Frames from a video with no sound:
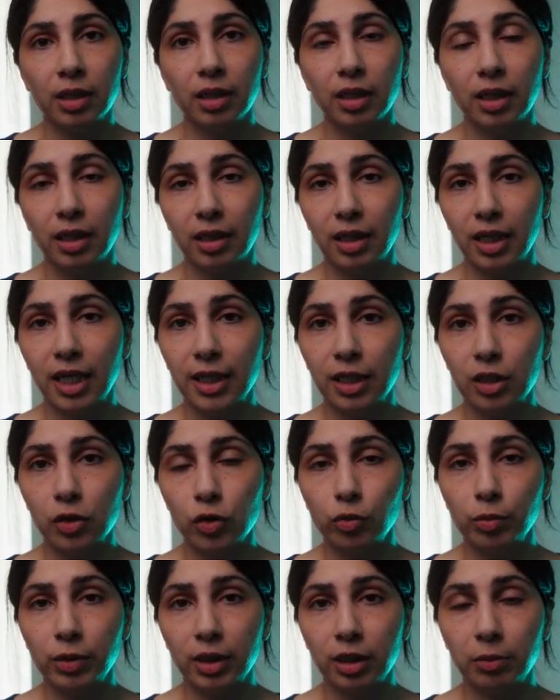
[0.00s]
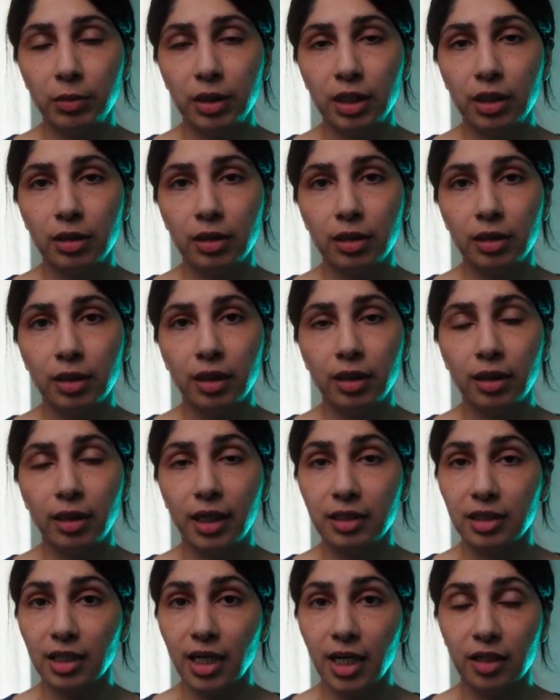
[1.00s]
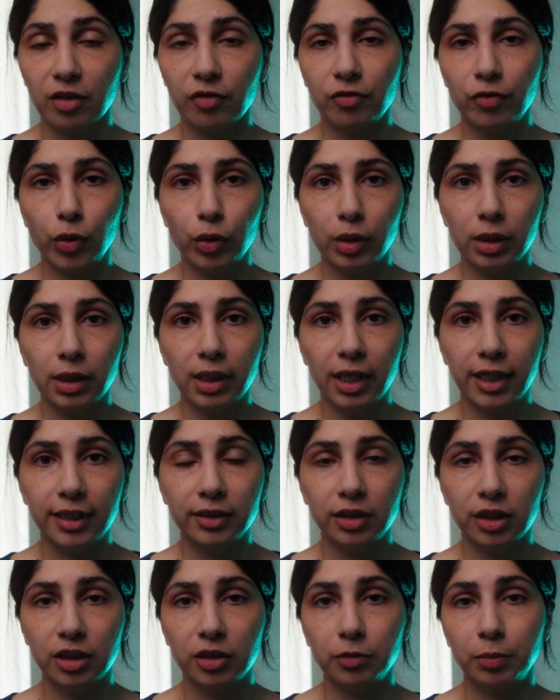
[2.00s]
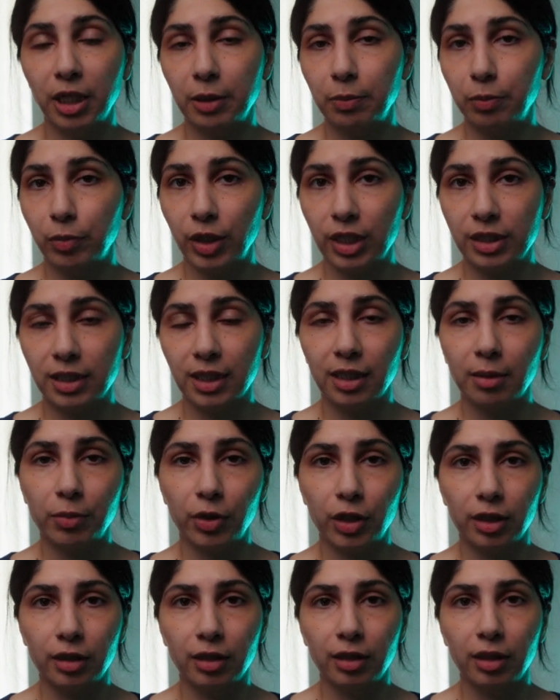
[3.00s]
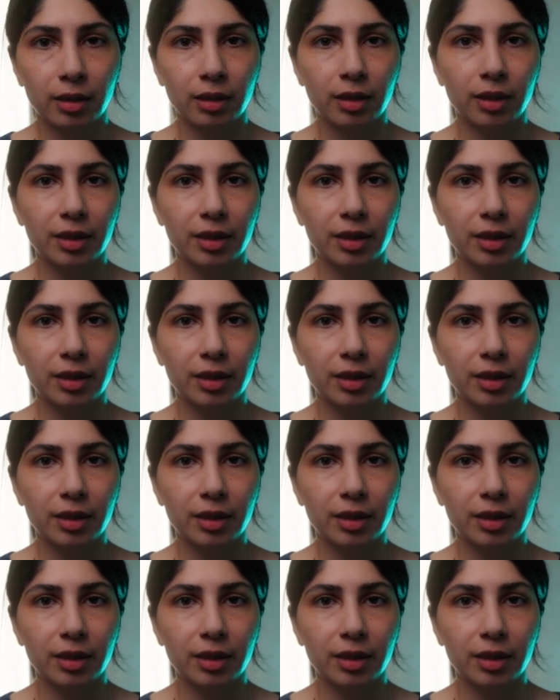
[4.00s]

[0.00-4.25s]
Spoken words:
an 82mm, a tighter focal length just by pressing a button.